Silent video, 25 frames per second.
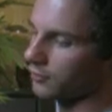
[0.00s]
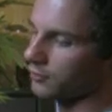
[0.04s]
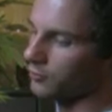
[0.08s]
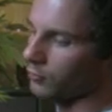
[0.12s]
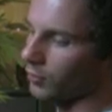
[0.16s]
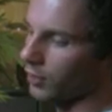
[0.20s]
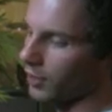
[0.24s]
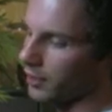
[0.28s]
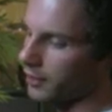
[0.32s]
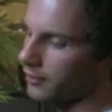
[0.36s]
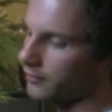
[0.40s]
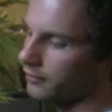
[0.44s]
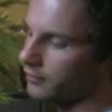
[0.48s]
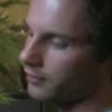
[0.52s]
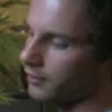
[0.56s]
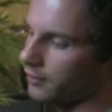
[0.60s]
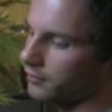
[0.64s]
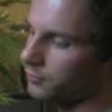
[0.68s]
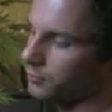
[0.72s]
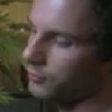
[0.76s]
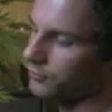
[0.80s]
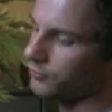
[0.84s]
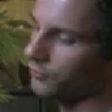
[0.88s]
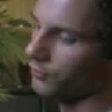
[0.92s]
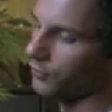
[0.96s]
of the wires
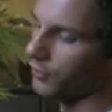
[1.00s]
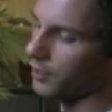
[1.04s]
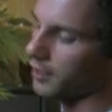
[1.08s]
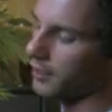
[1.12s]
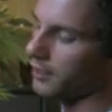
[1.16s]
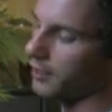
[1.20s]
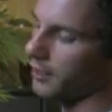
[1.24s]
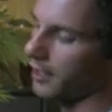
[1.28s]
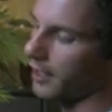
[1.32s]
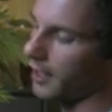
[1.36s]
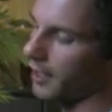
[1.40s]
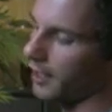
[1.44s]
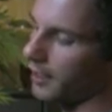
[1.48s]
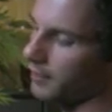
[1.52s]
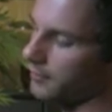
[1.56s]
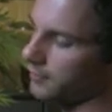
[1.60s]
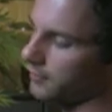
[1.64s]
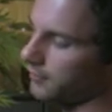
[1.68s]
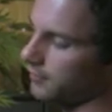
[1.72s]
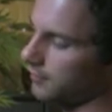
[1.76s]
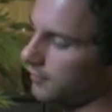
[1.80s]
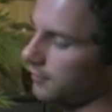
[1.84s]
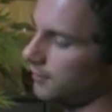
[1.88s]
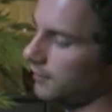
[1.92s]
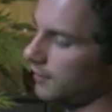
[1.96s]
as we're drawing it, and
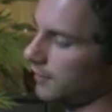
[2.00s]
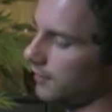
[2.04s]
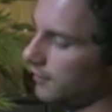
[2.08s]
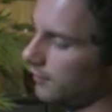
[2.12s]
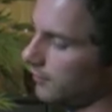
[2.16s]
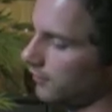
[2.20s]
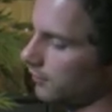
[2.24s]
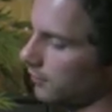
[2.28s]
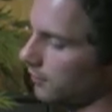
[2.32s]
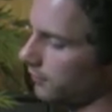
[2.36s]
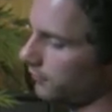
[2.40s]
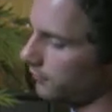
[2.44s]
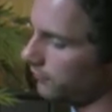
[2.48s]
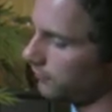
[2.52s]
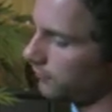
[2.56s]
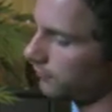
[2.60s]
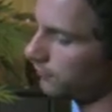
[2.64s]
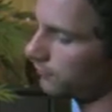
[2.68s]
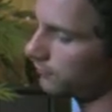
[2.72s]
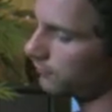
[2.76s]
these kind of